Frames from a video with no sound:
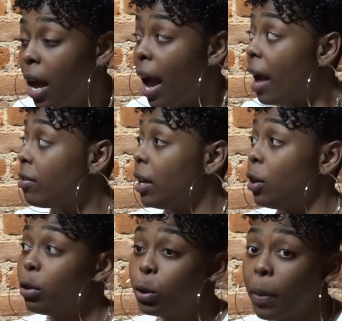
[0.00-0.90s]
and then
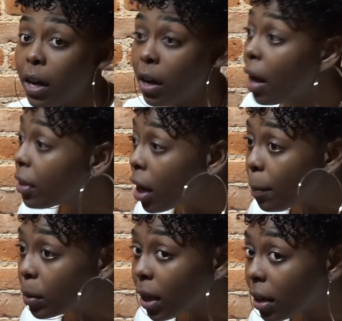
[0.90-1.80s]
go spend another
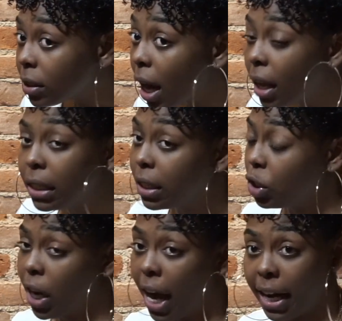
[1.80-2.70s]
couple $1,000 because
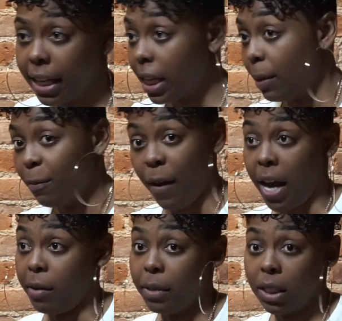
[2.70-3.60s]
you got to get the
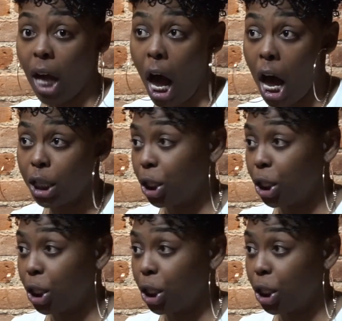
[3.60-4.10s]
lymphatic massage,